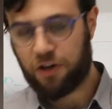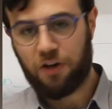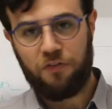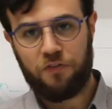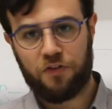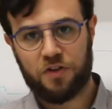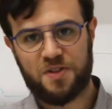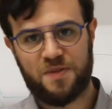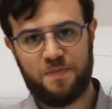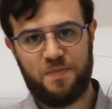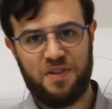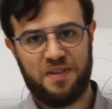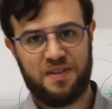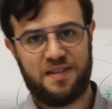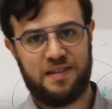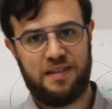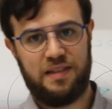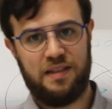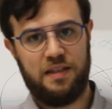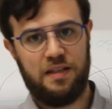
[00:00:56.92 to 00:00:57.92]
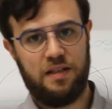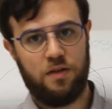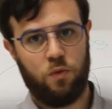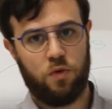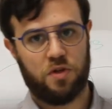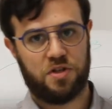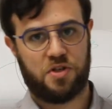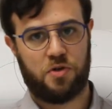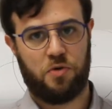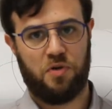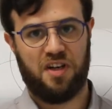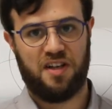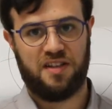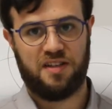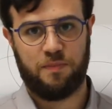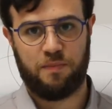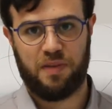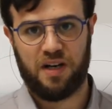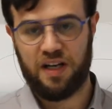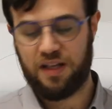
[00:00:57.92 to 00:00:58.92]
very first PLC was
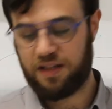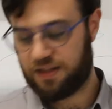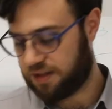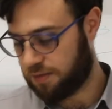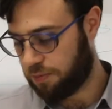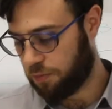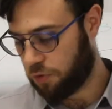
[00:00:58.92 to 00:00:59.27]
created by Dick